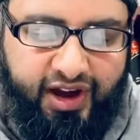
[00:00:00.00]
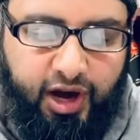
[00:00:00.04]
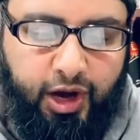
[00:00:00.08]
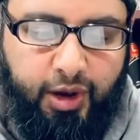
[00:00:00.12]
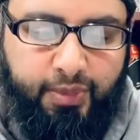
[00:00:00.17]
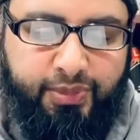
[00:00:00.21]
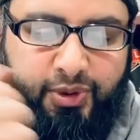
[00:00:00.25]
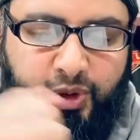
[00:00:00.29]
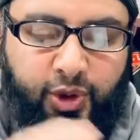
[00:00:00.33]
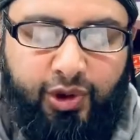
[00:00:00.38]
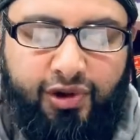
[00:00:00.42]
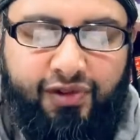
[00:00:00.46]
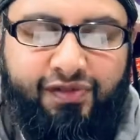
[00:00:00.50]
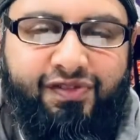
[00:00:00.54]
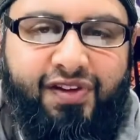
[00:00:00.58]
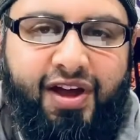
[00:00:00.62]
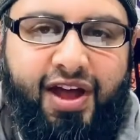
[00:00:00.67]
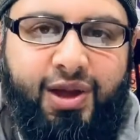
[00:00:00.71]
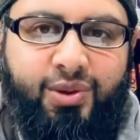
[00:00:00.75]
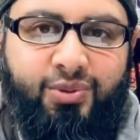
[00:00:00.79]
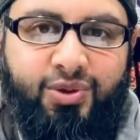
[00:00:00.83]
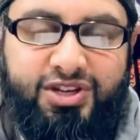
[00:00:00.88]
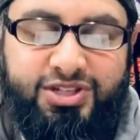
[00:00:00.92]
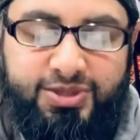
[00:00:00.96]

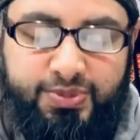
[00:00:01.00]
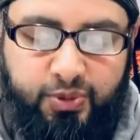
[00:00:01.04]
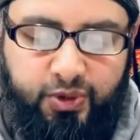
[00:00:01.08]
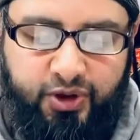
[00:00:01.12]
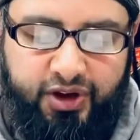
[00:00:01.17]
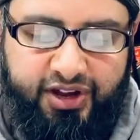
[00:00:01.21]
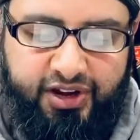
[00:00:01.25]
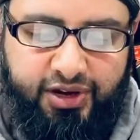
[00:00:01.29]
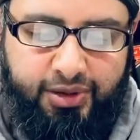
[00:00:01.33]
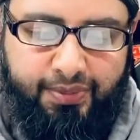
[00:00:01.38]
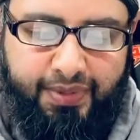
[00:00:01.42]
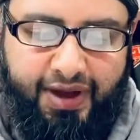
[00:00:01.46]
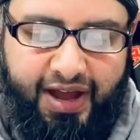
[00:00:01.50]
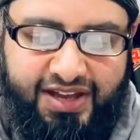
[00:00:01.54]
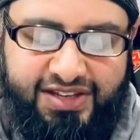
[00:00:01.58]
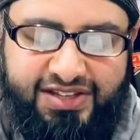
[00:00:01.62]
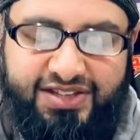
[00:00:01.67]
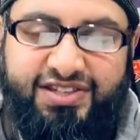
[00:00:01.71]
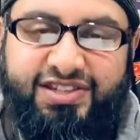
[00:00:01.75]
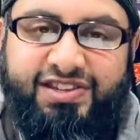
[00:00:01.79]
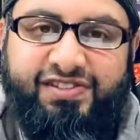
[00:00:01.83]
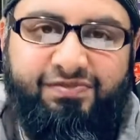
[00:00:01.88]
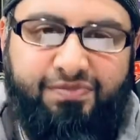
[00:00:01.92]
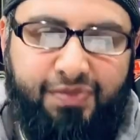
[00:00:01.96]
purifying respirator
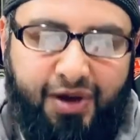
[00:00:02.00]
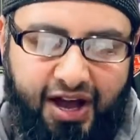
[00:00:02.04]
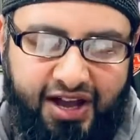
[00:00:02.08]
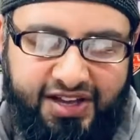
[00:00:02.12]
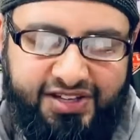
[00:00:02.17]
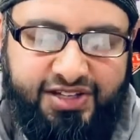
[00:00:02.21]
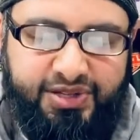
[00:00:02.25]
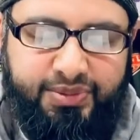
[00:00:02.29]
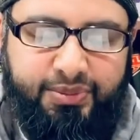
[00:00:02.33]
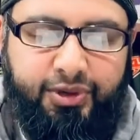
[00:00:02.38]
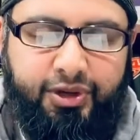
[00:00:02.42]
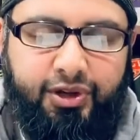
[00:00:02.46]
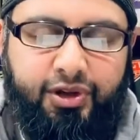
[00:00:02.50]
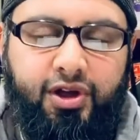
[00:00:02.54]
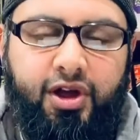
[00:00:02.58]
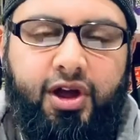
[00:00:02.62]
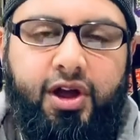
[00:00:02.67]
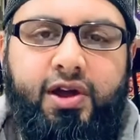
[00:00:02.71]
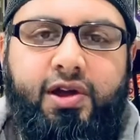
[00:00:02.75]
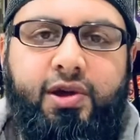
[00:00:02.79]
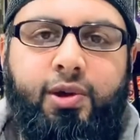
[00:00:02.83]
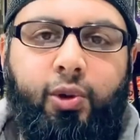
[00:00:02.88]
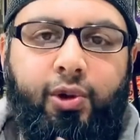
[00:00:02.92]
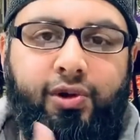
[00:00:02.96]
masks if possible,
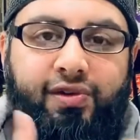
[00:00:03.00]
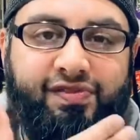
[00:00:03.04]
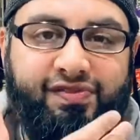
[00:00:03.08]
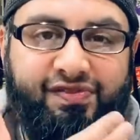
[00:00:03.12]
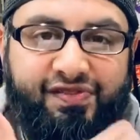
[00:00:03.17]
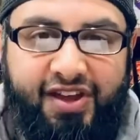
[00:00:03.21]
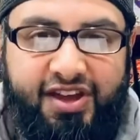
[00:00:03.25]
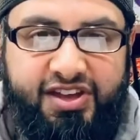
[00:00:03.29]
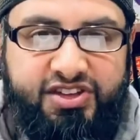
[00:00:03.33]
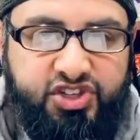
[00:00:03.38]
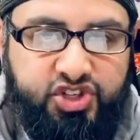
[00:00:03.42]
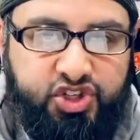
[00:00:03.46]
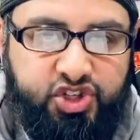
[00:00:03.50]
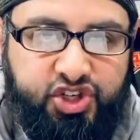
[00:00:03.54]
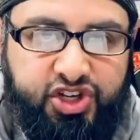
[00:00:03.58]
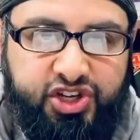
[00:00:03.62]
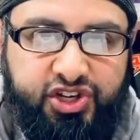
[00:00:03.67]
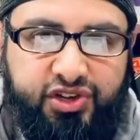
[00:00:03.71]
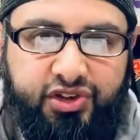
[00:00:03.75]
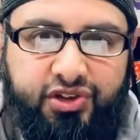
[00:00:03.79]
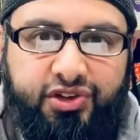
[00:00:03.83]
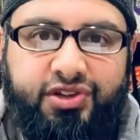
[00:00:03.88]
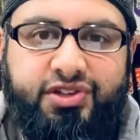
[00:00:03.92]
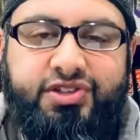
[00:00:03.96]
or face
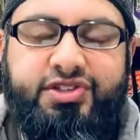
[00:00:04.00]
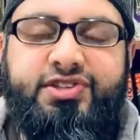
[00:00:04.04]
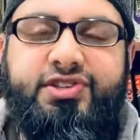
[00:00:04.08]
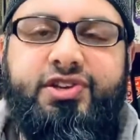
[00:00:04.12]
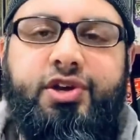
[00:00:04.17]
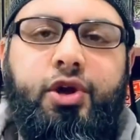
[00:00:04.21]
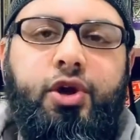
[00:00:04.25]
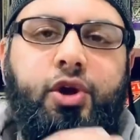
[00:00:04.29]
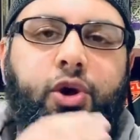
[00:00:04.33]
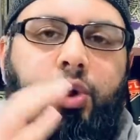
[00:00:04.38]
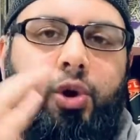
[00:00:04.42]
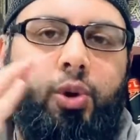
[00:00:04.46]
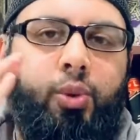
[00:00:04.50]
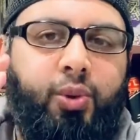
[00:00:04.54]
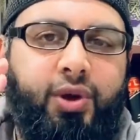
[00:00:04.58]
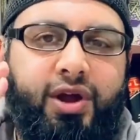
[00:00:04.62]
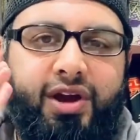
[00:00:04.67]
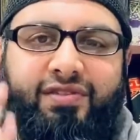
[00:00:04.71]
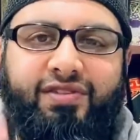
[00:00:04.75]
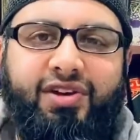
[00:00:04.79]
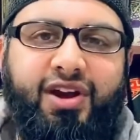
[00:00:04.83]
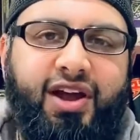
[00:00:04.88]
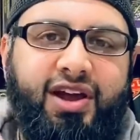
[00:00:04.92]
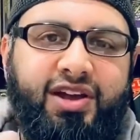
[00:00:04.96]
shields or
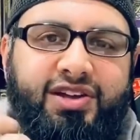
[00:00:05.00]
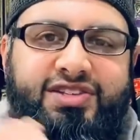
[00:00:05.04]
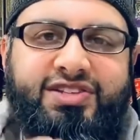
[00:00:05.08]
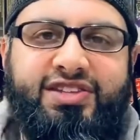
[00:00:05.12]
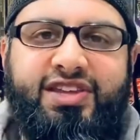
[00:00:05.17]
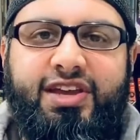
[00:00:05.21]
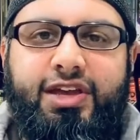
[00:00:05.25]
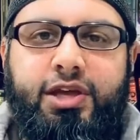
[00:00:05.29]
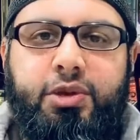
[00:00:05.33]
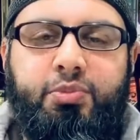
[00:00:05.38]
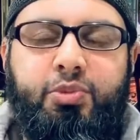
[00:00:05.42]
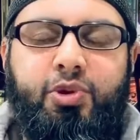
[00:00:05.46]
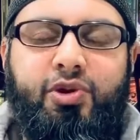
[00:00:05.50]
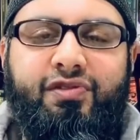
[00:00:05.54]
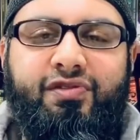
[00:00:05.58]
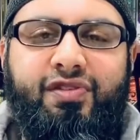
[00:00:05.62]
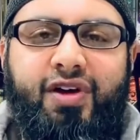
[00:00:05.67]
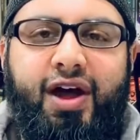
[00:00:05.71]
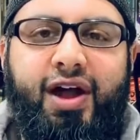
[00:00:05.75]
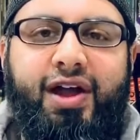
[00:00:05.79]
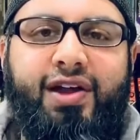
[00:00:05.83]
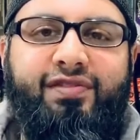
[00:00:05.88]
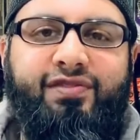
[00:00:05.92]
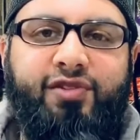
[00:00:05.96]
whatever else they can
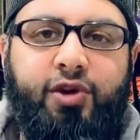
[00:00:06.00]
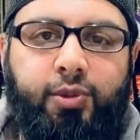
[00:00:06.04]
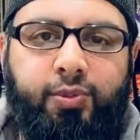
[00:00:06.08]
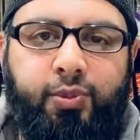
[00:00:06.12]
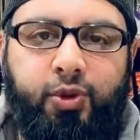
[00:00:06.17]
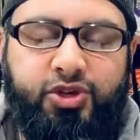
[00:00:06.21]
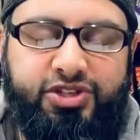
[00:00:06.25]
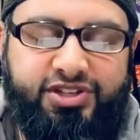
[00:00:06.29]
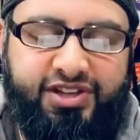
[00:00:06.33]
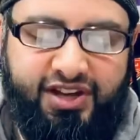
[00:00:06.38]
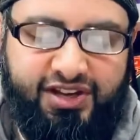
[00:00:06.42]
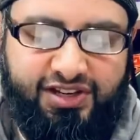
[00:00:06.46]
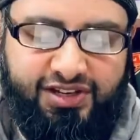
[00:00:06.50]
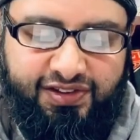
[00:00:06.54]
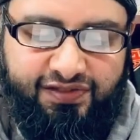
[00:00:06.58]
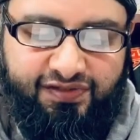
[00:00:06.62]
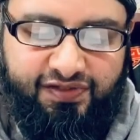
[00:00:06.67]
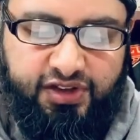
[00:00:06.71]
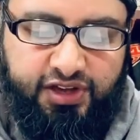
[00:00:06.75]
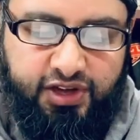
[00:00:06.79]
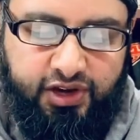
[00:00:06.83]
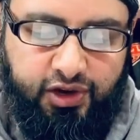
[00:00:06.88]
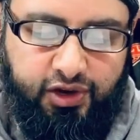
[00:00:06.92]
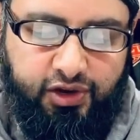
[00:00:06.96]
provide for
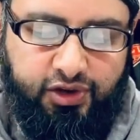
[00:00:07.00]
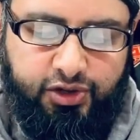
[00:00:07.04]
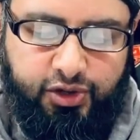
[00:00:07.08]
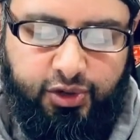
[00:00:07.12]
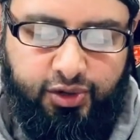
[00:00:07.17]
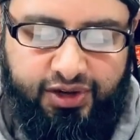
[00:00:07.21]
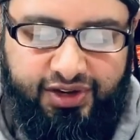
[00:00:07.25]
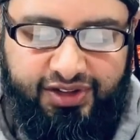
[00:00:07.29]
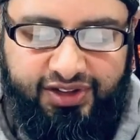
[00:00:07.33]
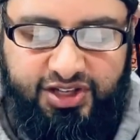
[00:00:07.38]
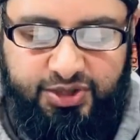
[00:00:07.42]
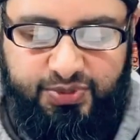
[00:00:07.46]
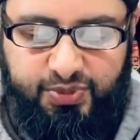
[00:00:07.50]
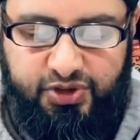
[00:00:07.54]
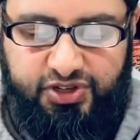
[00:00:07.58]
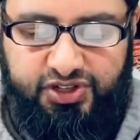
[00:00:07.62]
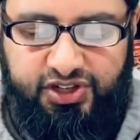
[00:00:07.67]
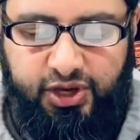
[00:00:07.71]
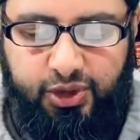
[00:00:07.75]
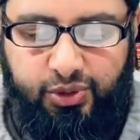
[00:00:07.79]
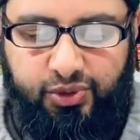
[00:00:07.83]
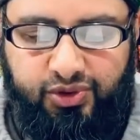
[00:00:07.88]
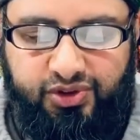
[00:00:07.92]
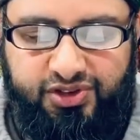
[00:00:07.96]
protective gear during this
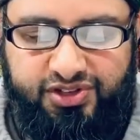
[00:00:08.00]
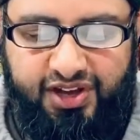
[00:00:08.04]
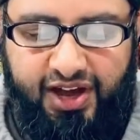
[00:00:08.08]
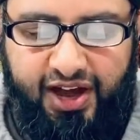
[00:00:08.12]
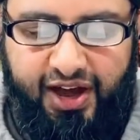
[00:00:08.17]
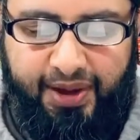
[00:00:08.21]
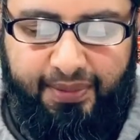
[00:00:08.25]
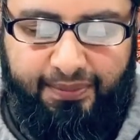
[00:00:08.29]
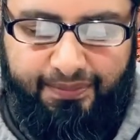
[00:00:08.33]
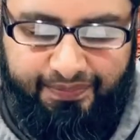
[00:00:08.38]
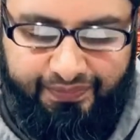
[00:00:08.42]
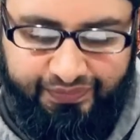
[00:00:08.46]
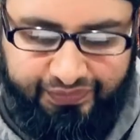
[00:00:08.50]
particular time.